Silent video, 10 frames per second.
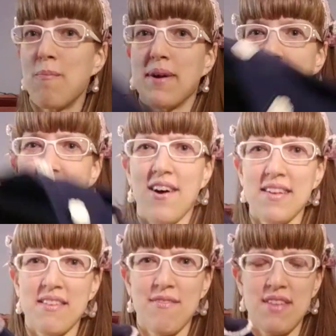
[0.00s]
But the
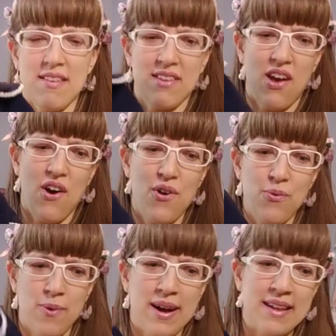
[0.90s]
cost of this
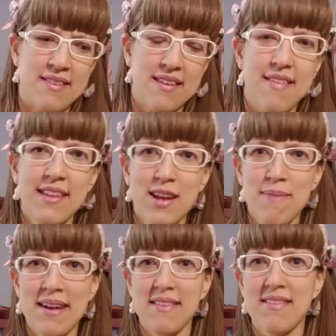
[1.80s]
coat was, I think,
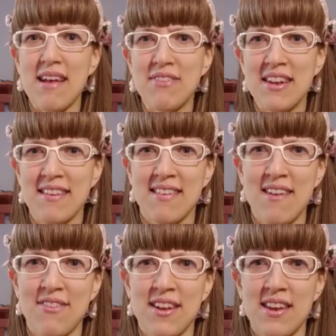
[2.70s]
about
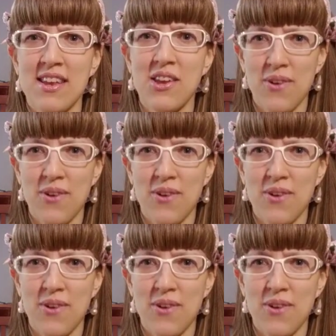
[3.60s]
77